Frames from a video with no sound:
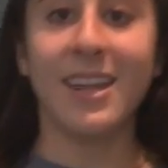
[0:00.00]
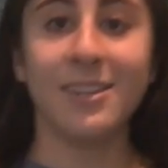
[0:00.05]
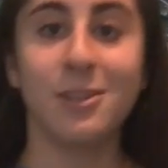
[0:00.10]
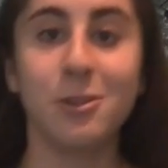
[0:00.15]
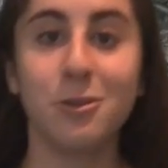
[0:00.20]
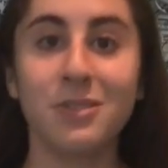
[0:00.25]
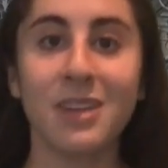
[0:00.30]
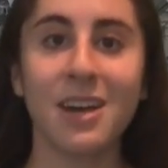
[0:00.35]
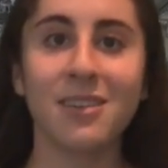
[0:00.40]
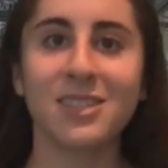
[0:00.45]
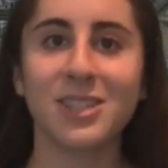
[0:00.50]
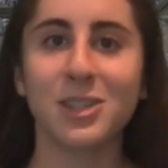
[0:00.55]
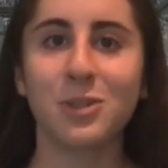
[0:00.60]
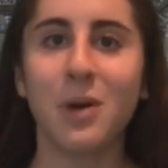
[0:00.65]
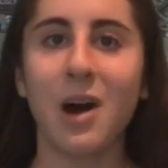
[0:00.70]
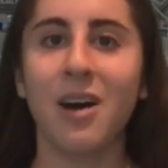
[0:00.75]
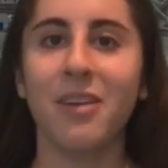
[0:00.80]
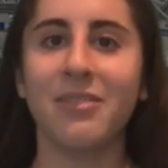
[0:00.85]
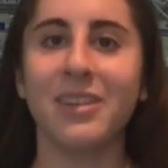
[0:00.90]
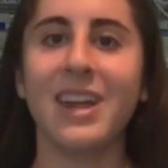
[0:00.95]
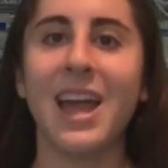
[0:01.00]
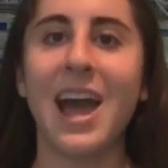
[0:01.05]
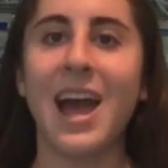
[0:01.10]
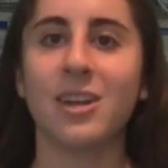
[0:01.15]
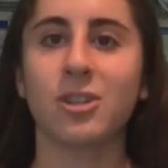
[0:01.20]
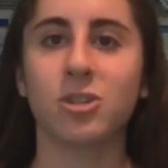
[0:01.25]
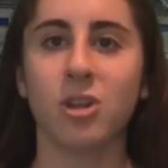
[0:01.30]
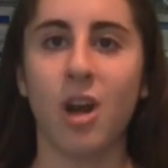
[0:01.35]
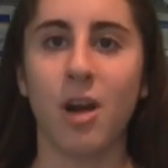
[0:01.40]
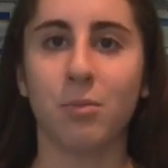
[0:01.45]
In 2012, an
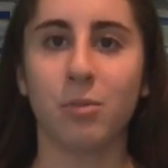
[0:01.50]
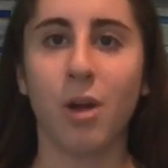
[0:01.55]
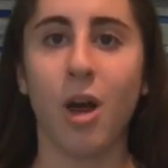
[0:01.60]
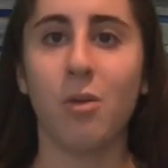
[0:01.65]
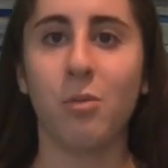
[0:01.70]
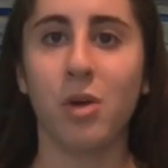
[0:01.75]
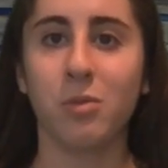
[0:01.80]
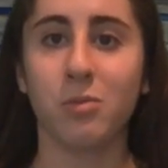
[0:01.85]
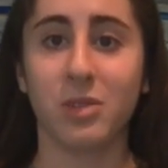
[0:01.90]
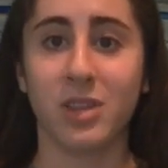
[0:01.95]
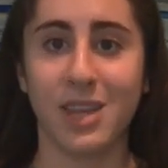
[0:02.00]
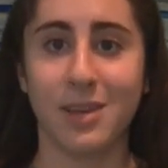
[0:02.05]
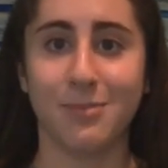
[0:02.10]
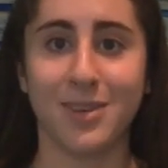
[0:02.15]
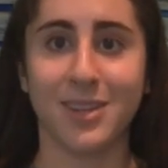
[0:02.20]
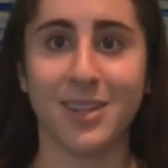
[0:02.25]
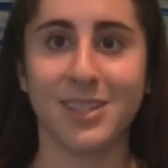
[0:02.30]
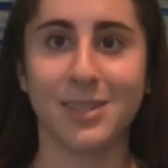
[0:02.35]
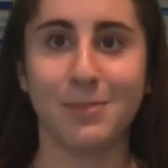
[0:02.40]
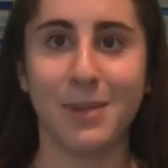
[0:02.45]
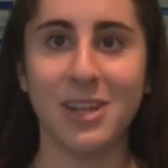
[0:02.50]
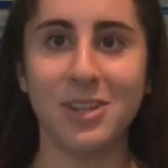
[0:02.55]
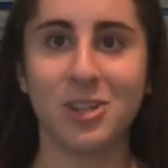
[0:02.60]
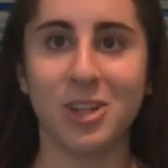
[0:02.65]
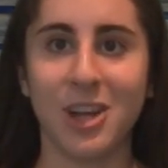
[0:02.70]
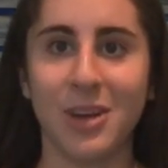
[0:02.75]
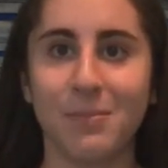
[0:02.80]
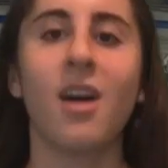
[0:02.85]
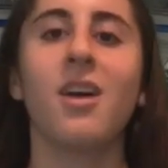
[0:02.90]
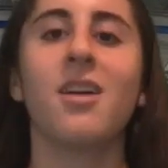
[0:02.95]
astronaut brought one with him on a
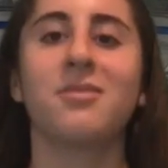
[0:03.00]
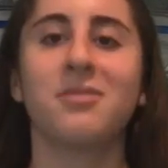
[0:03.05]
spaceship.